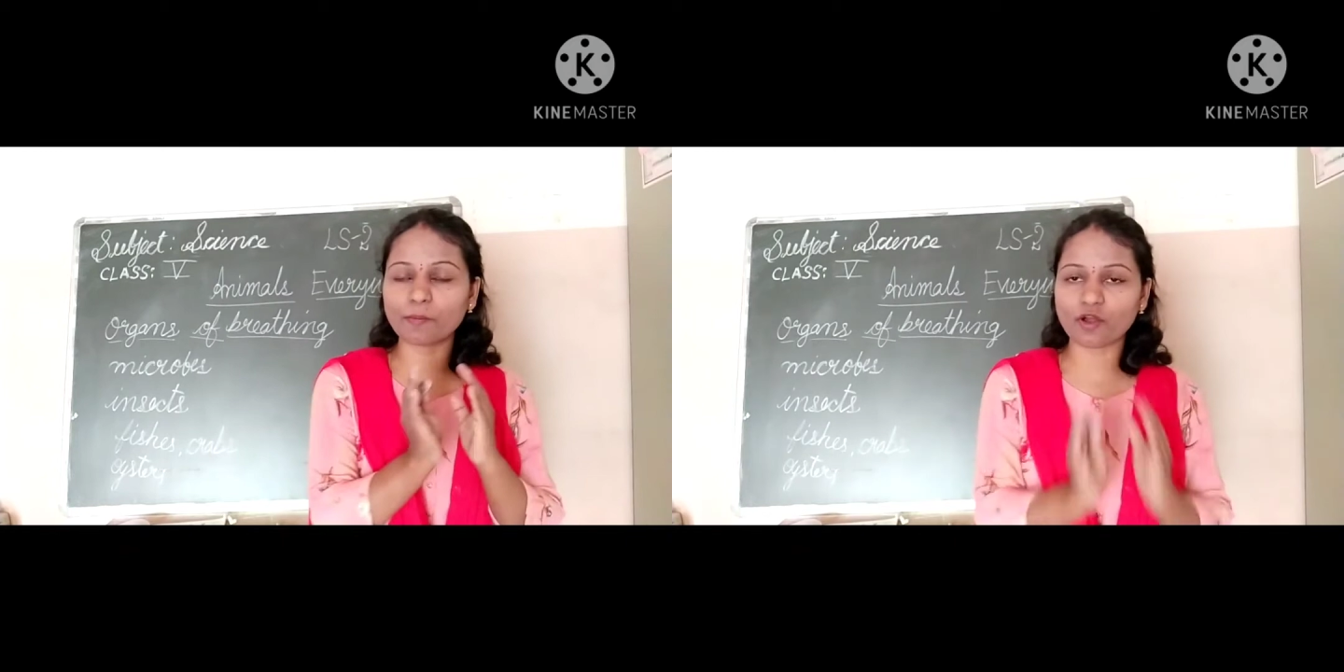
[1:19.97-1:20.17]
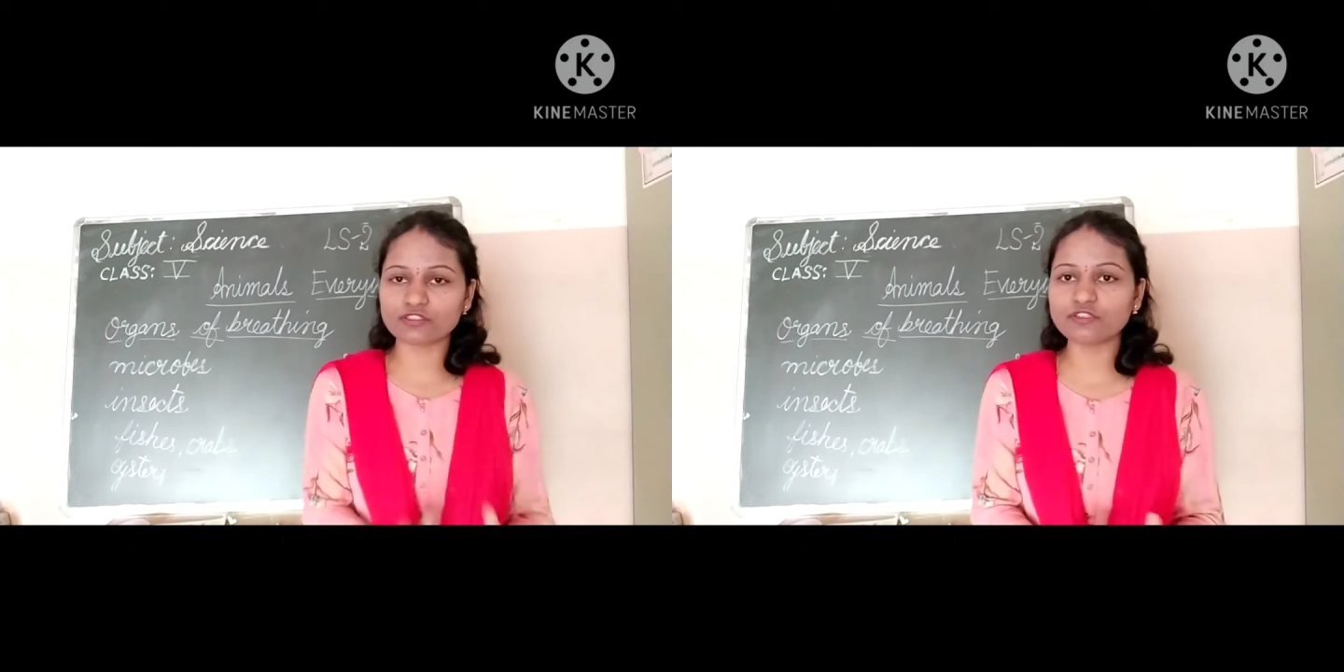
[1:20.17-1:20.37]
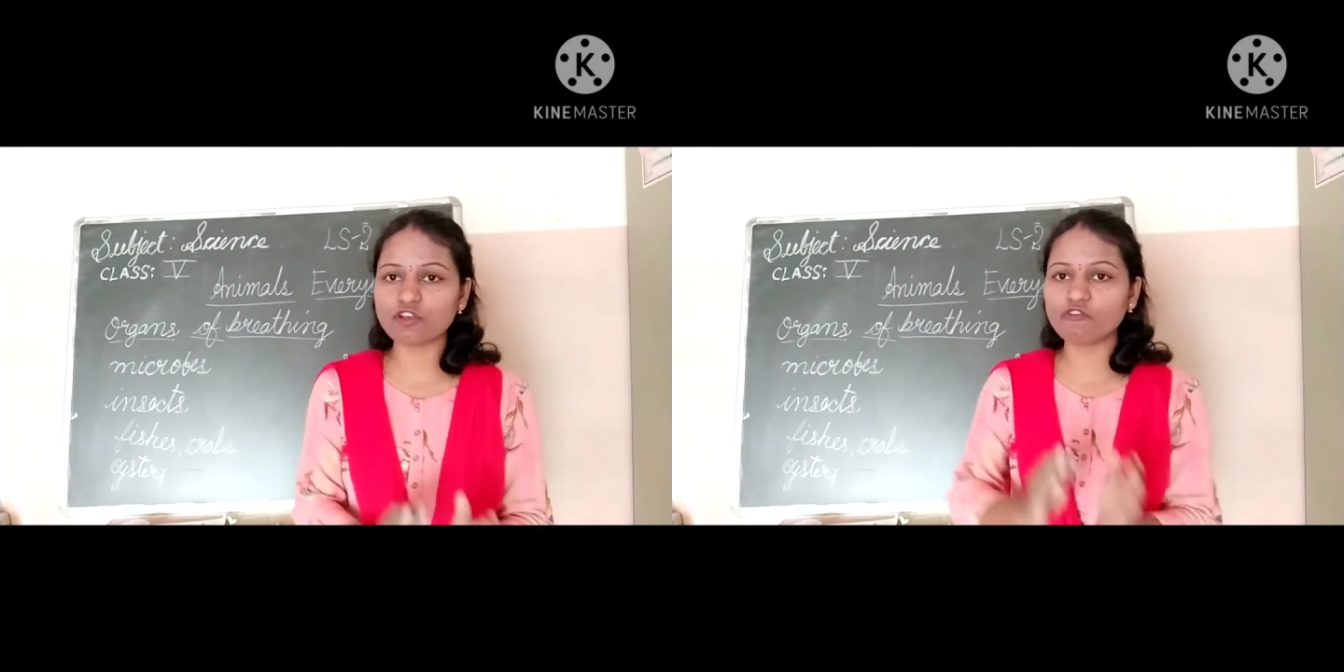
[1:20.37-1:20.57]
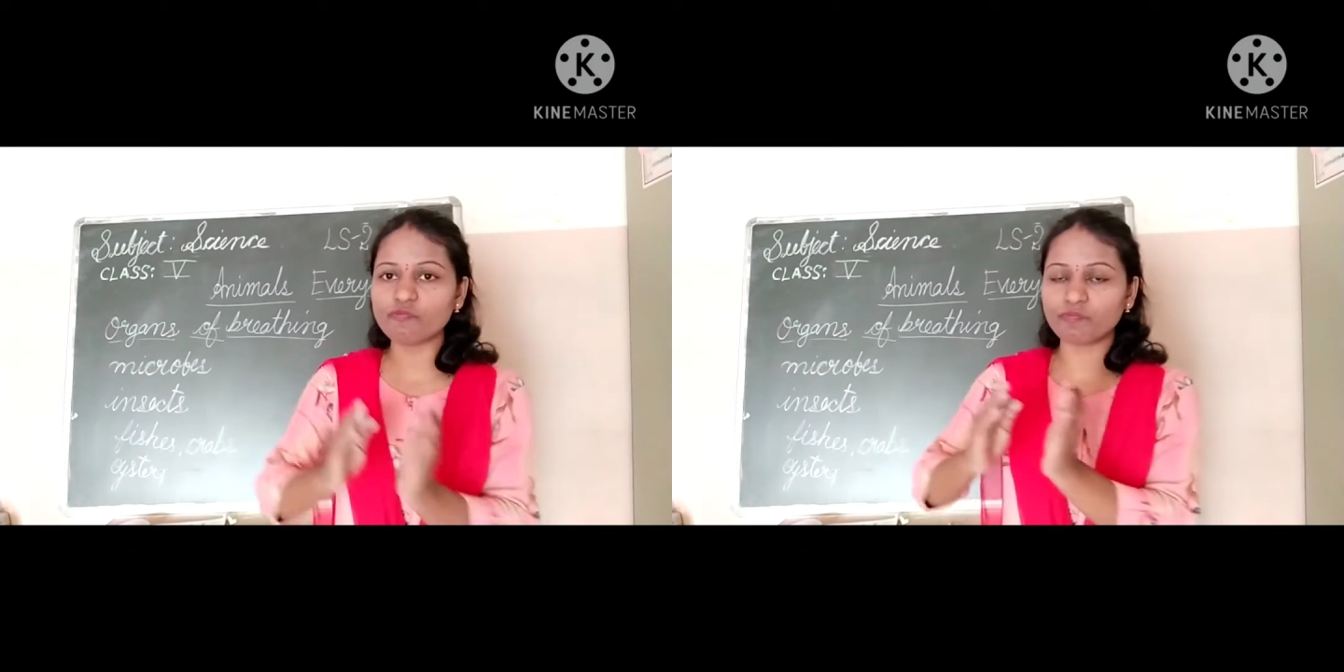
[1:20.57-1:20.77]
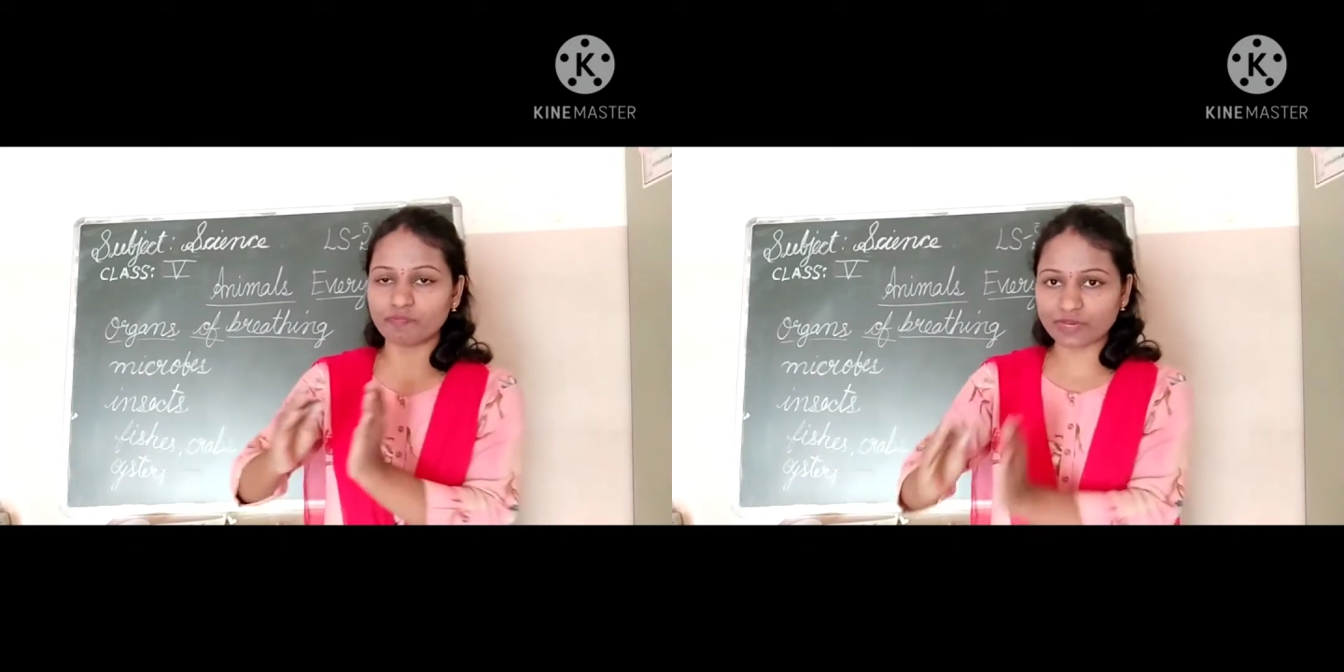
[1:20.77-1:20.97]
process
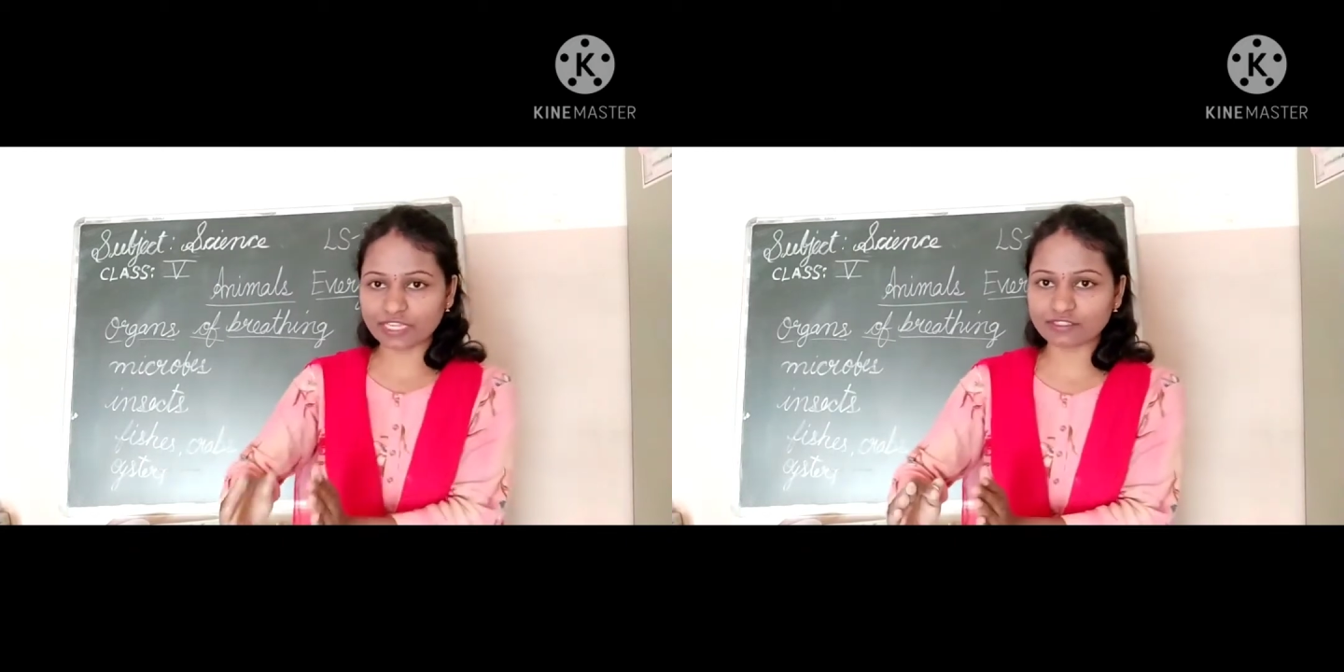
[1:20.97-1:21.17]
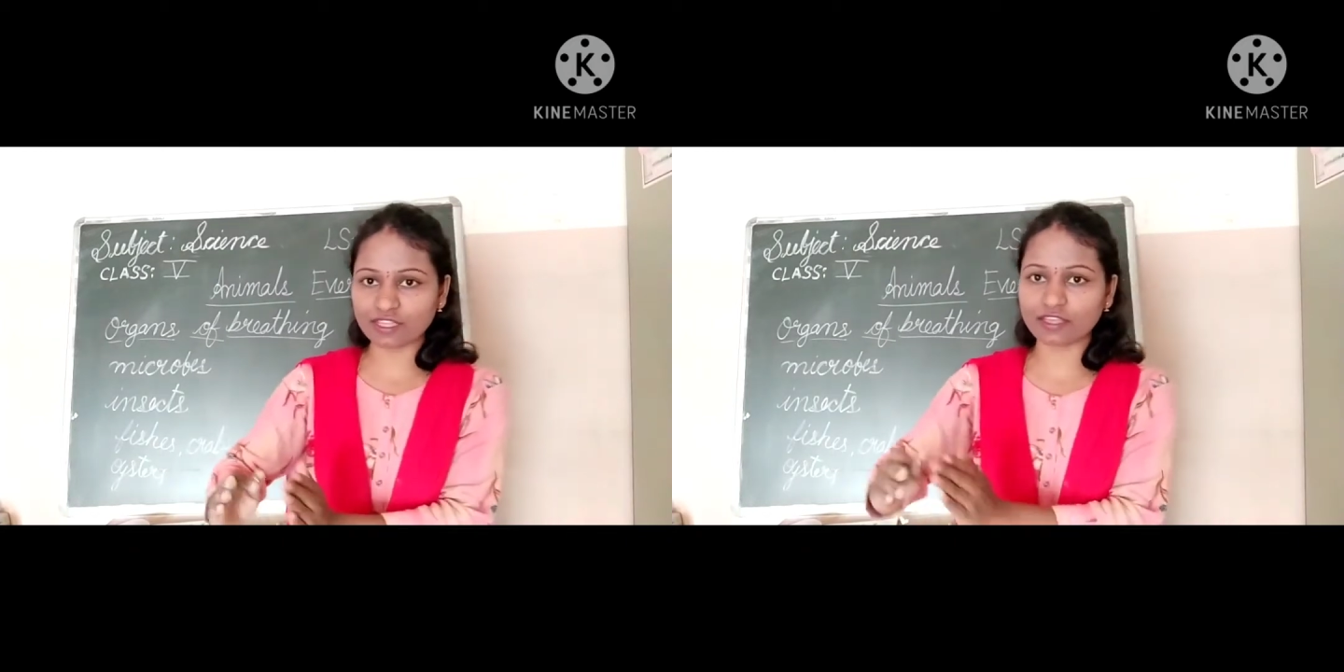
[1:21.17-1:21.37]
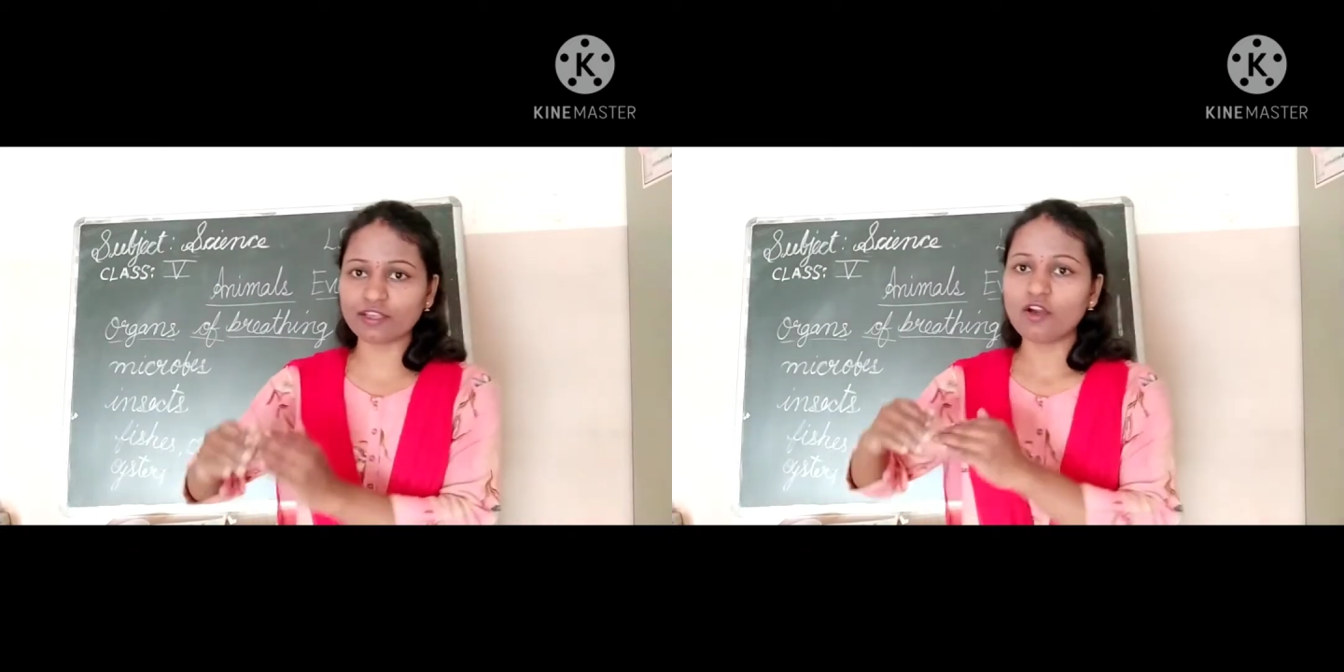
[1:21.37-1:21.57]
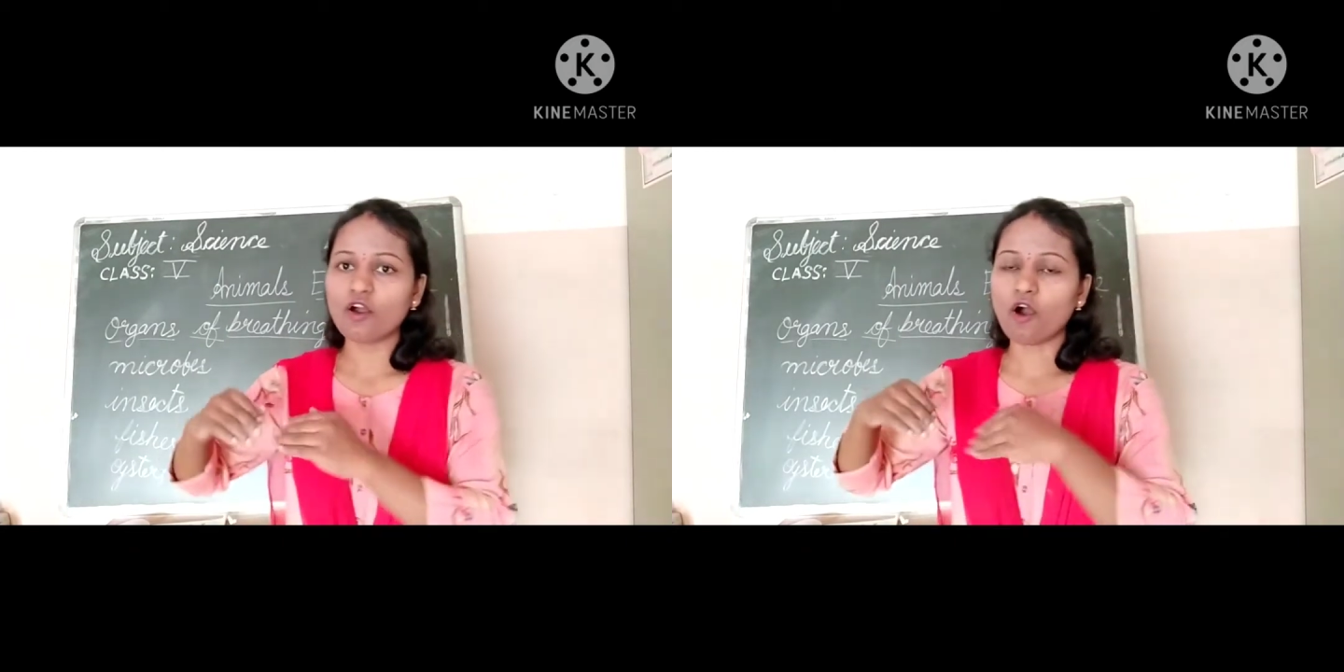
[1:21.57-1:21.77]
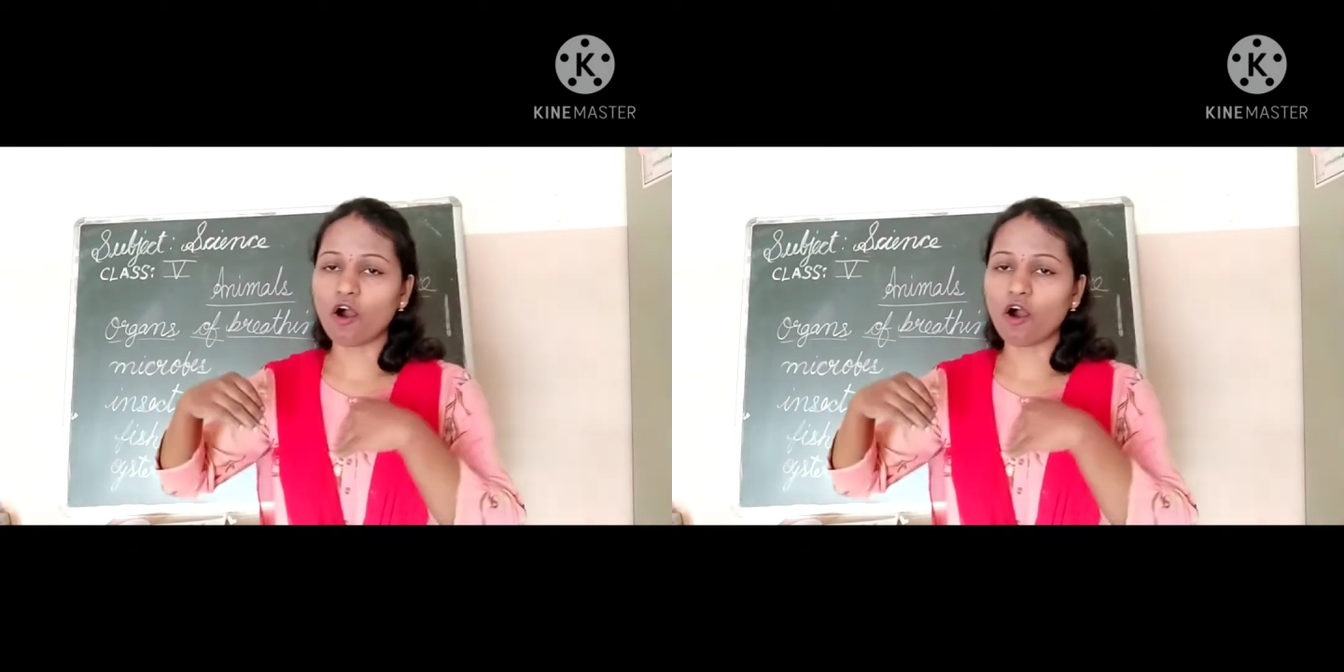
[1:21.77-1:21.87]
of breathing,